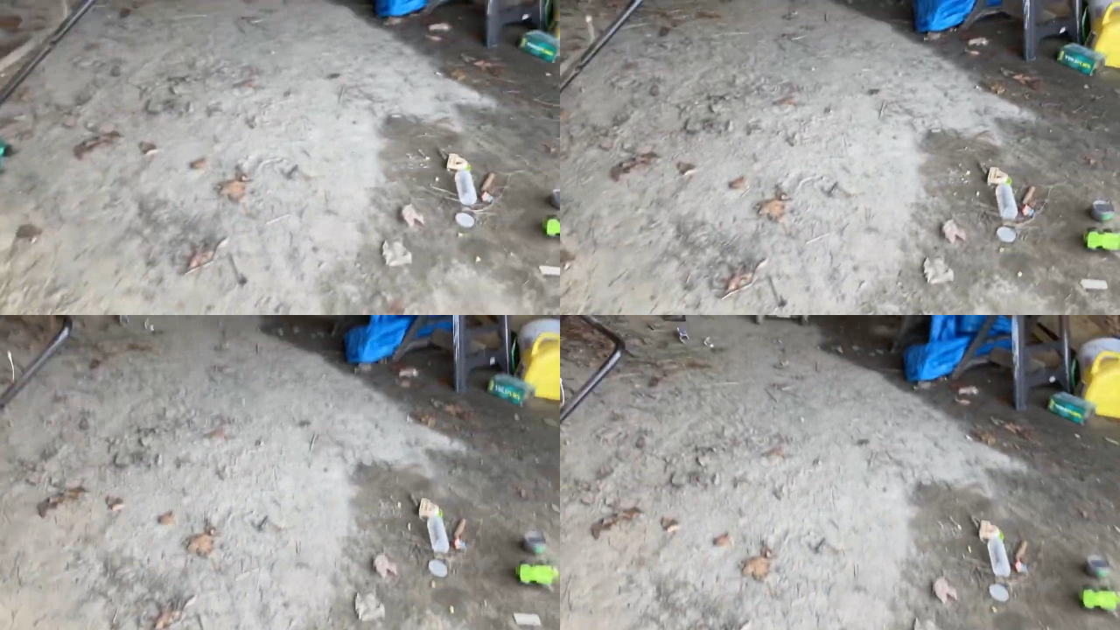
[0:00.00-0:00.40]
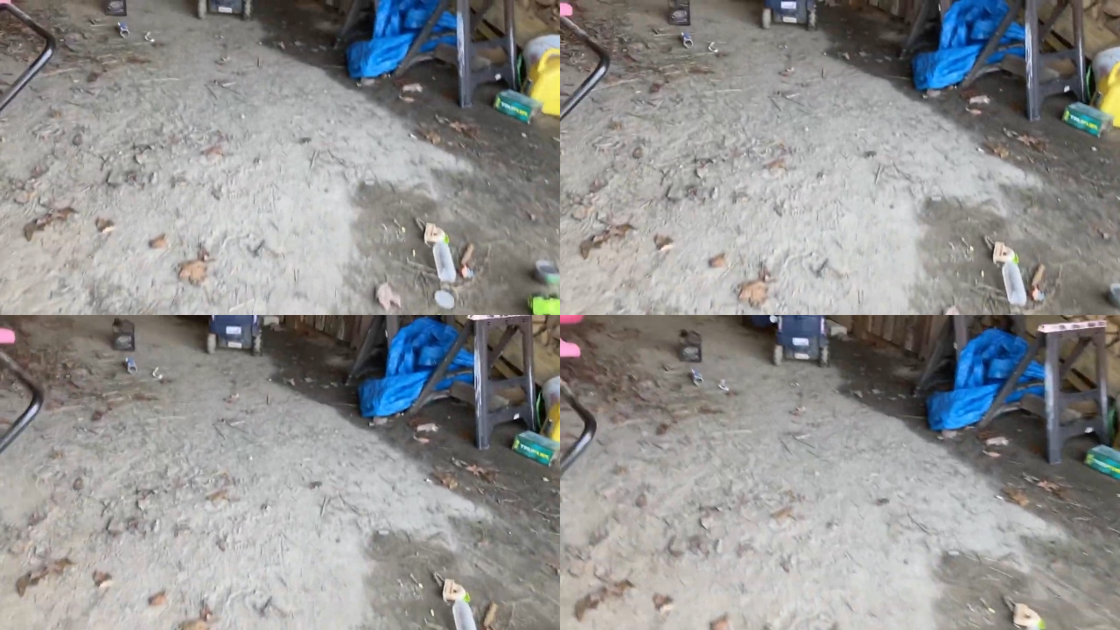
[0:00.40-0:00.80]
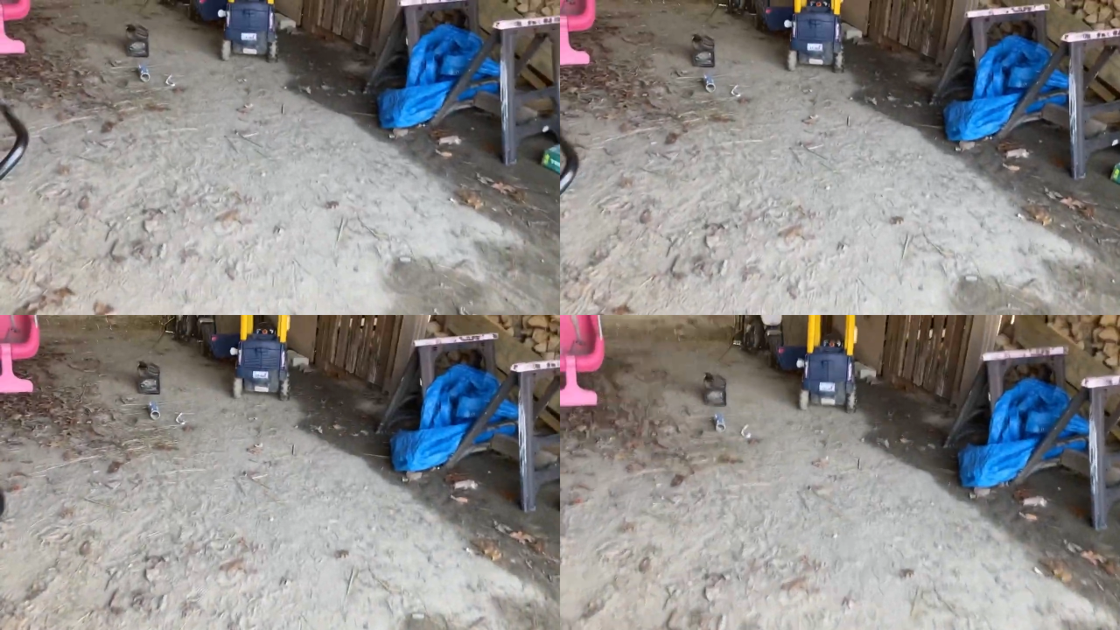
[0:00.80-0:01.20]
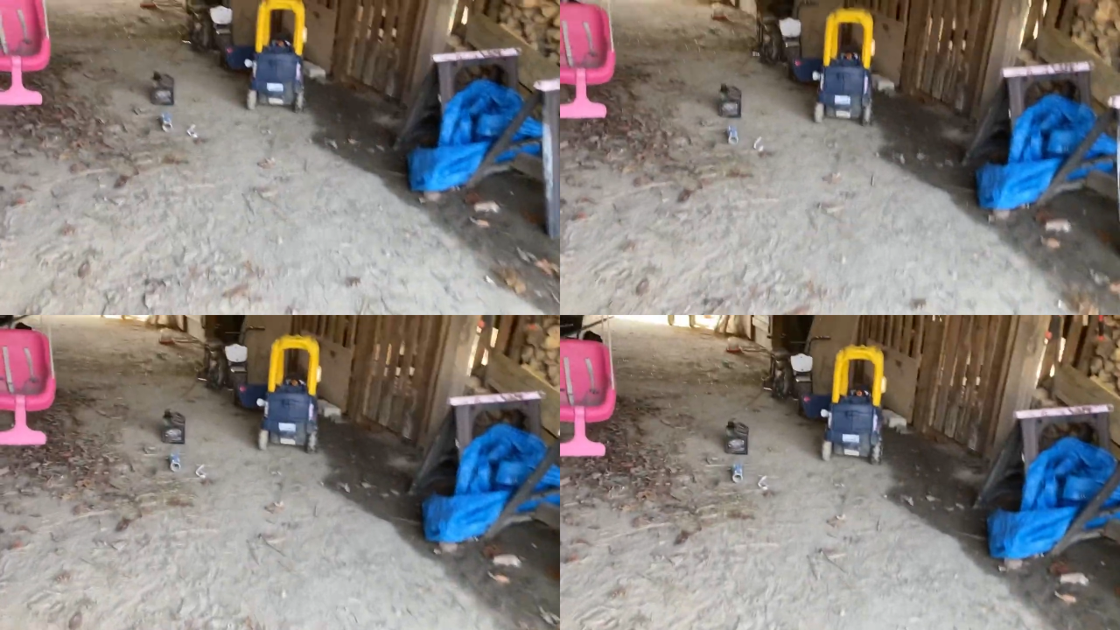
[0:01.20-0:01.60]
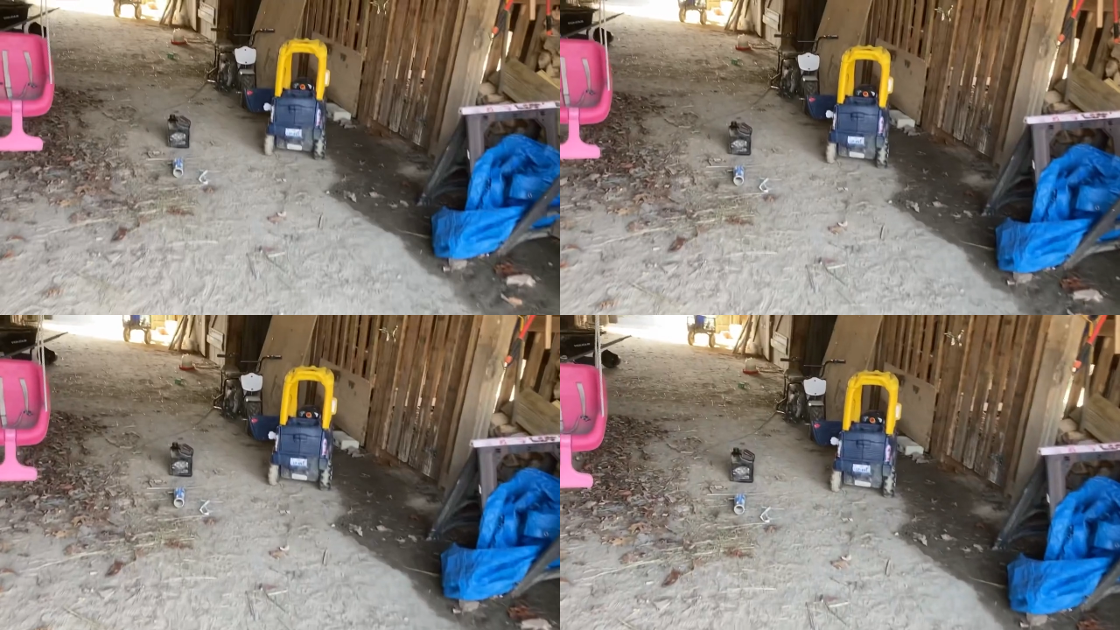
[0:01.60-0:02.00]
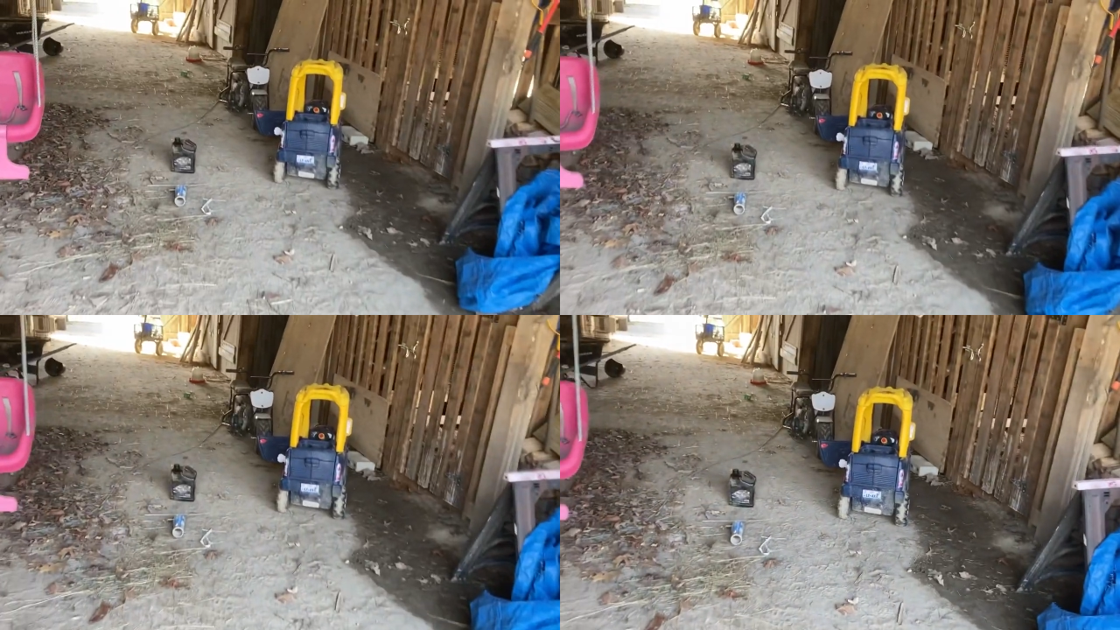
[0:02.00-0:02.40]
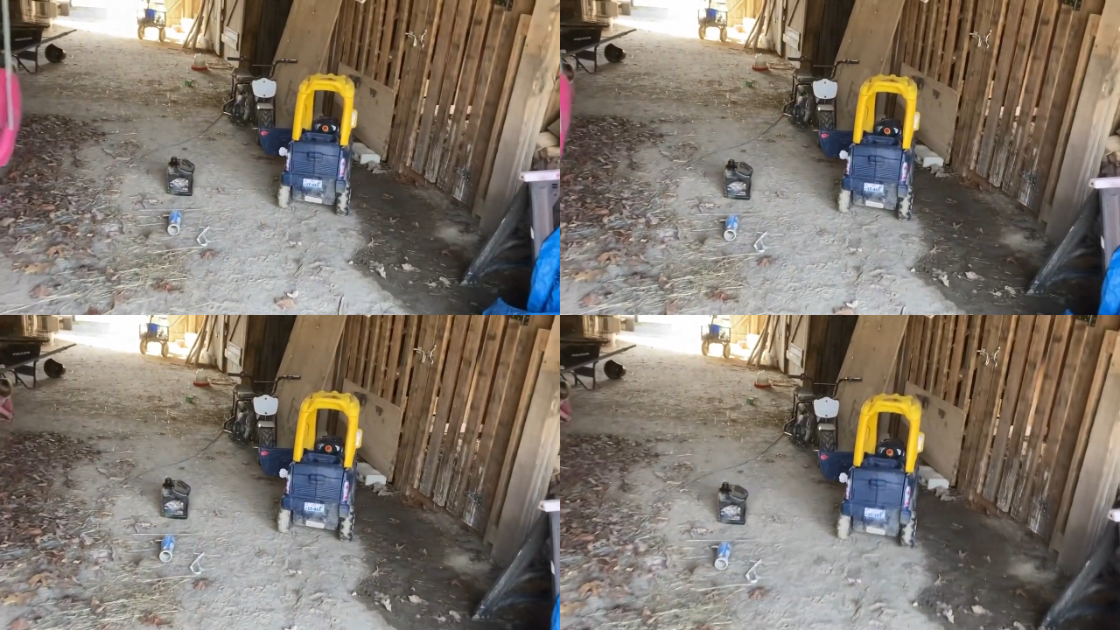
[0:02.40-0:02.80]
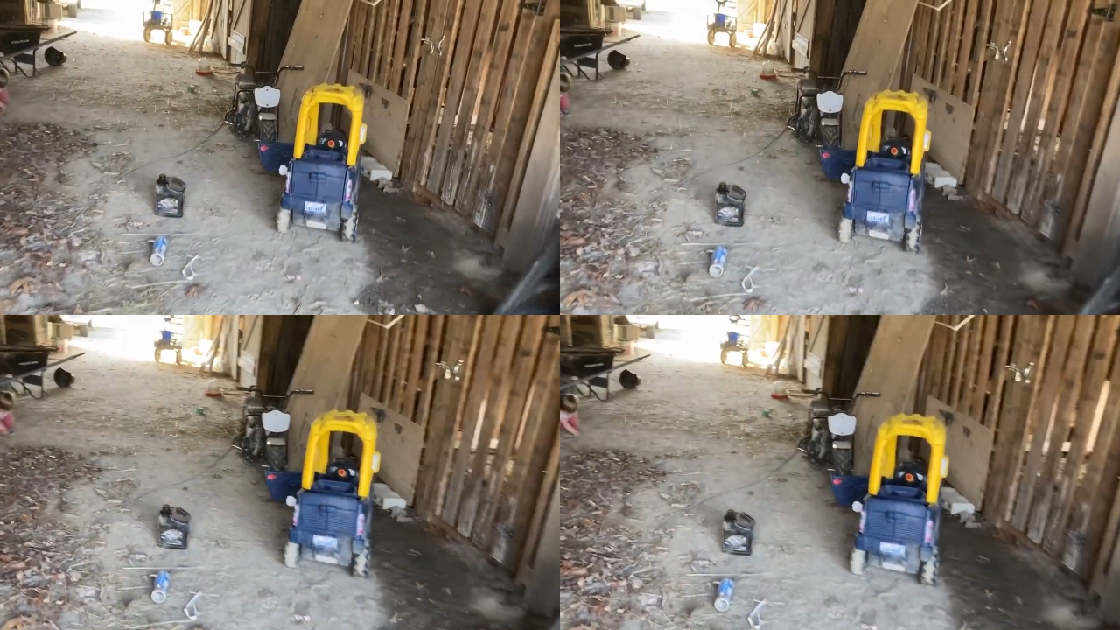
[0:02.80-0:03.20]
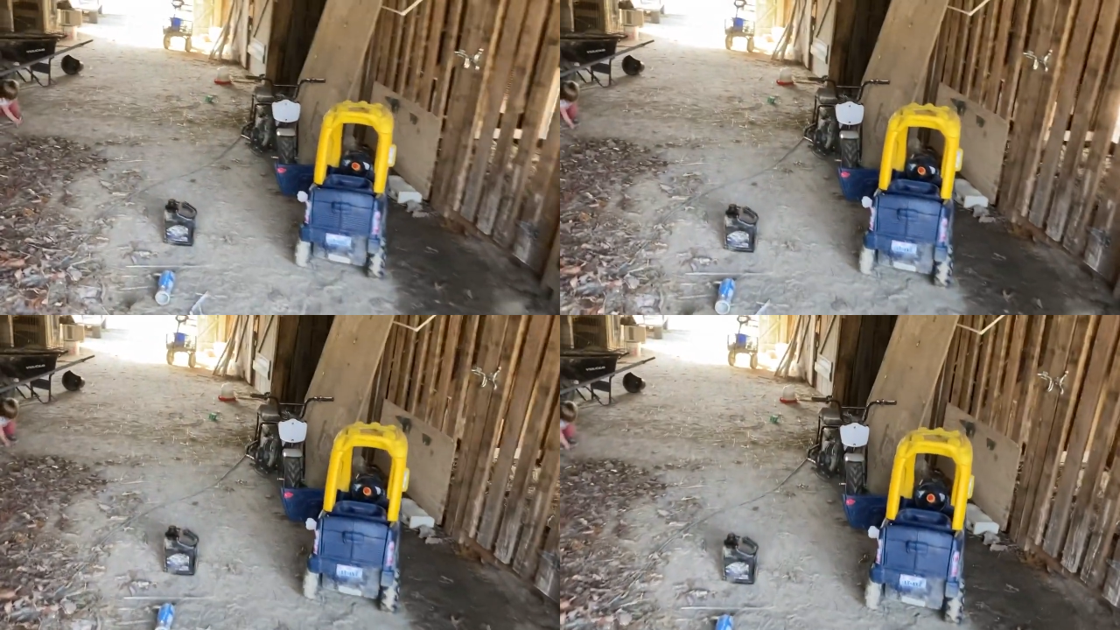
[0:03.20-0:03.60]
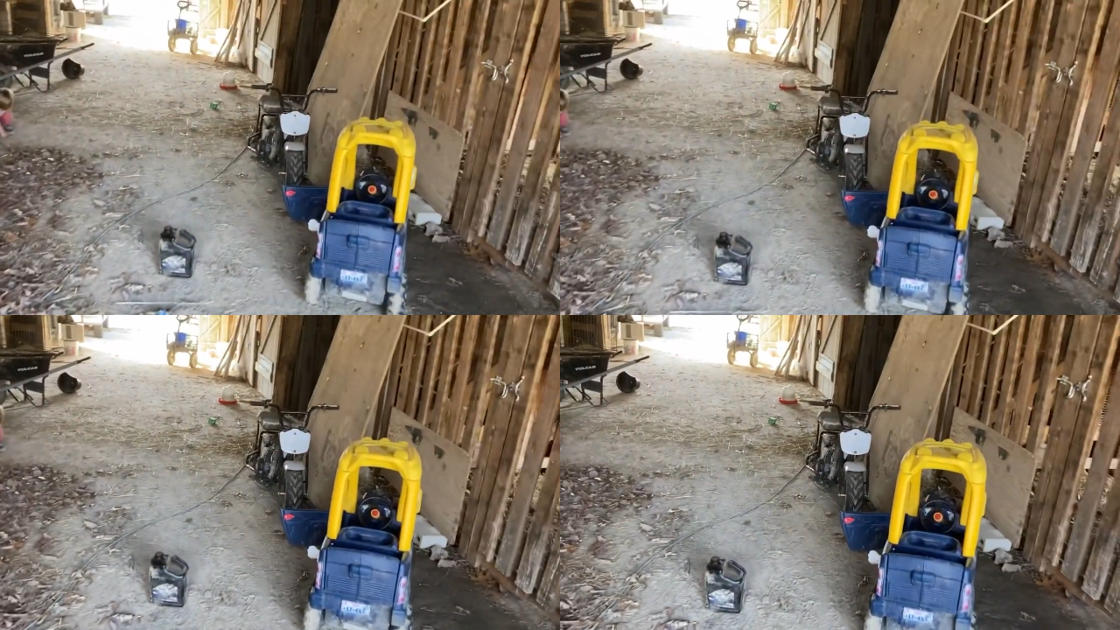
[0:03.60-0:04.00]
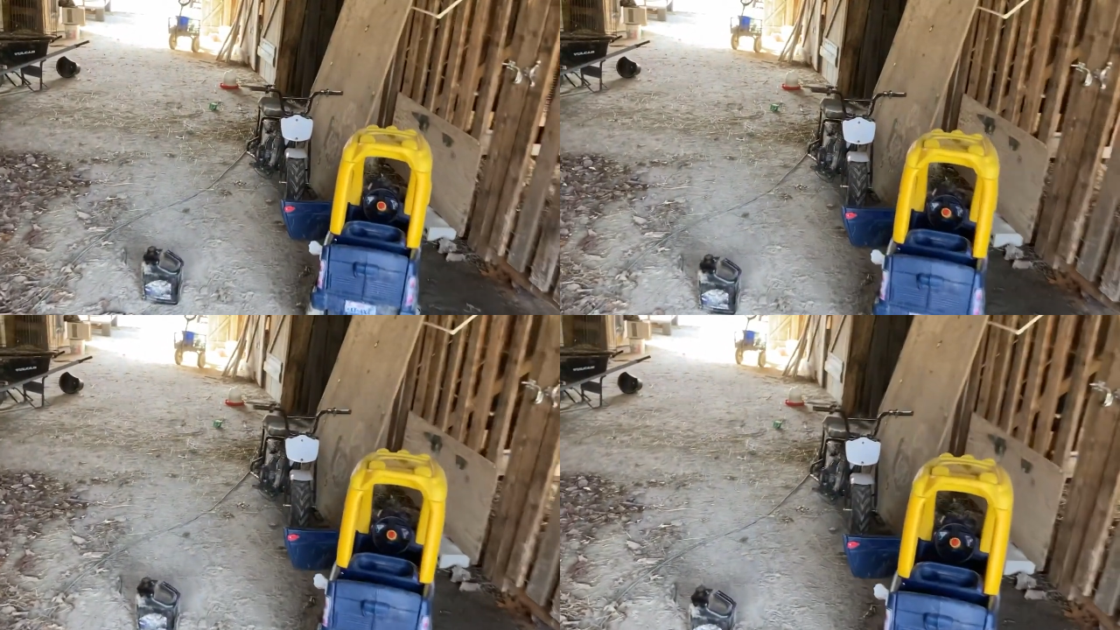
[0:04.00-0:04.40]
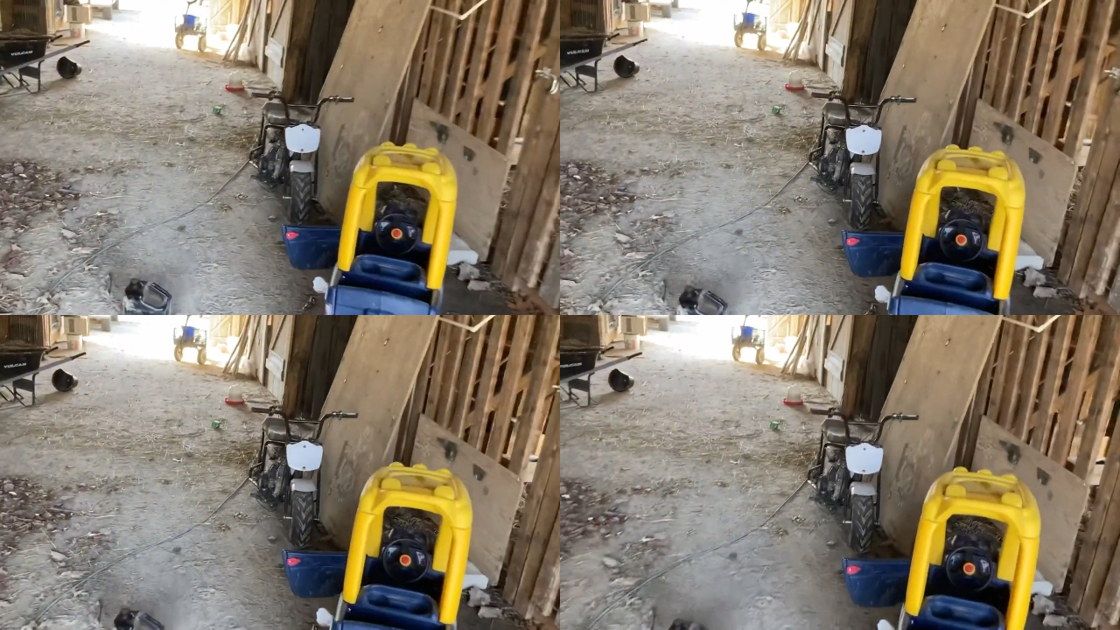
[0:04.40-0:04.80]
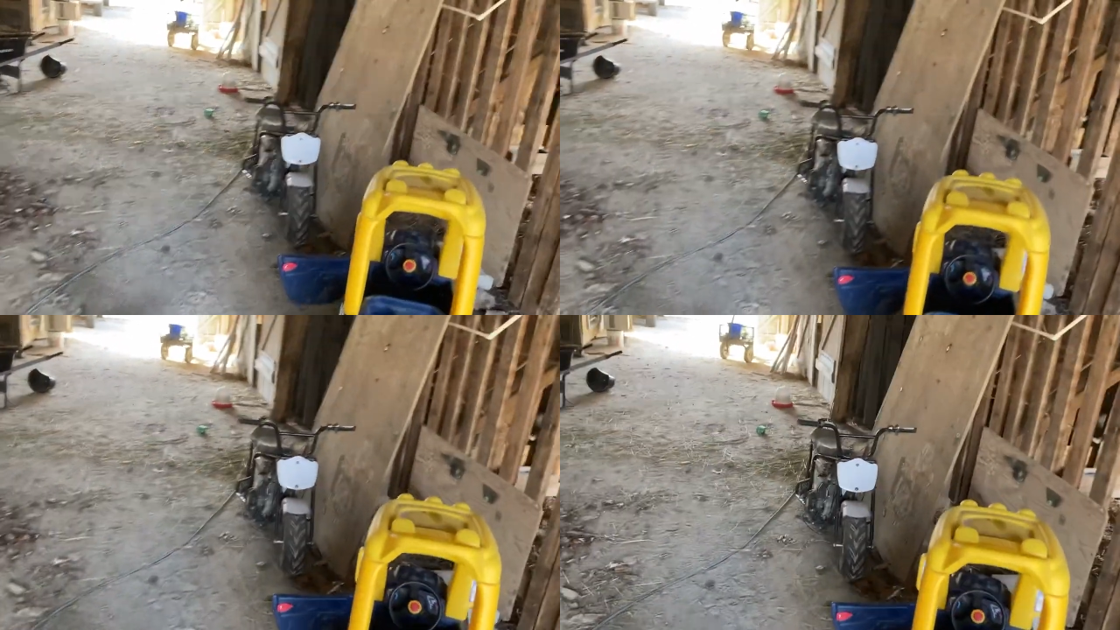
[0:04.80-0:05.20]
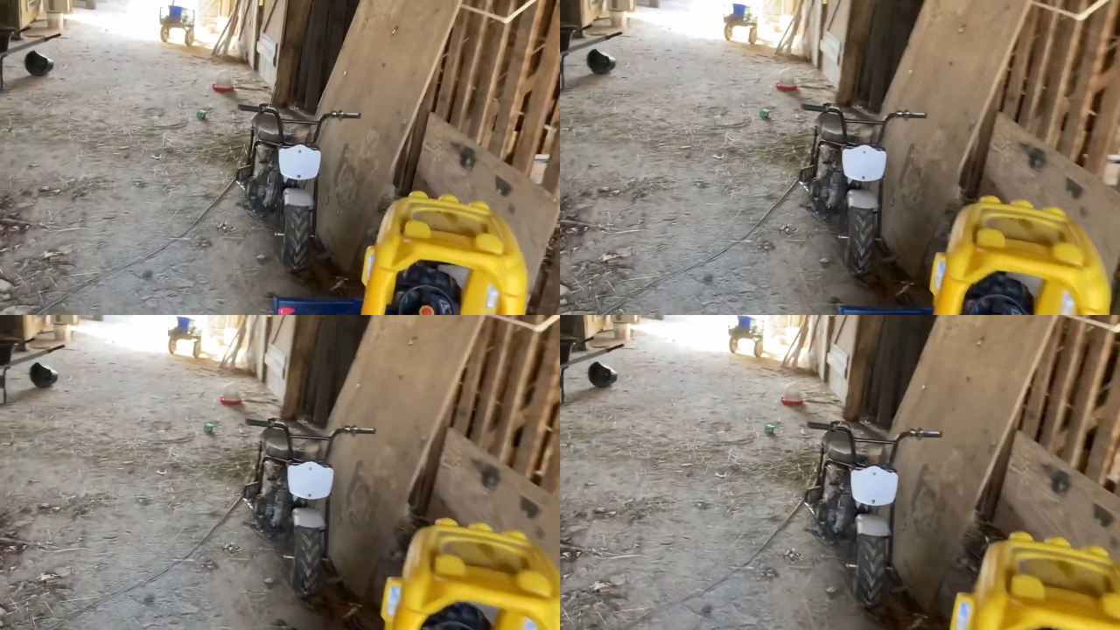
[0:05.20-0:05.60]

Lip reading: (no speaker visible)